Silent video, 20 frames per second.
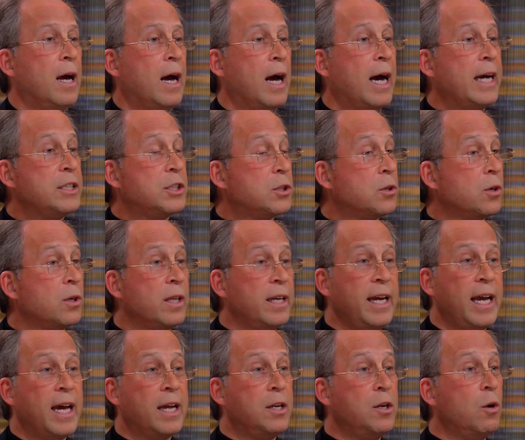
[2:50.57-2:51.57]
I certainly
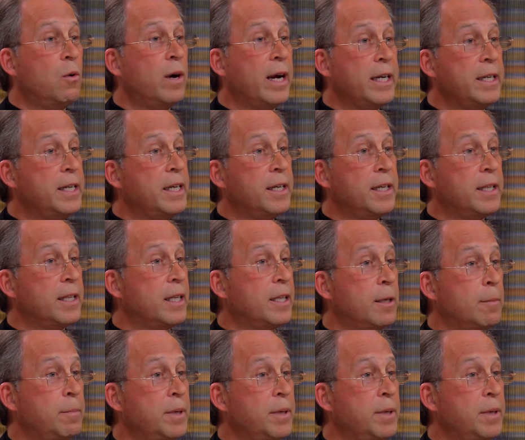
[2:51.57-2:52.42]
had no idea that the